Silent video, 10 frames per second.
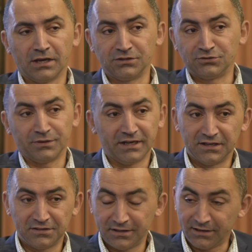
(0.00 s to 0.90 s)
are you doing
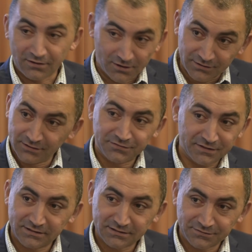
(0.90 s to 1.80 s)
anything on the
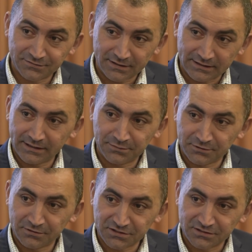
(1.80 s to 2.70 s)
Feast of Our Lady Help
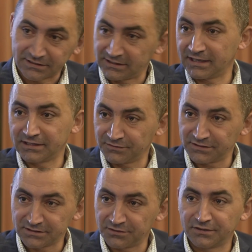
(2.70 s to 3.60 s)
of Christians at the end of
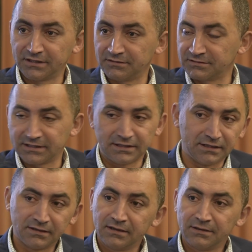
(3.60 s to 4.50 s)
this novena? Is there any...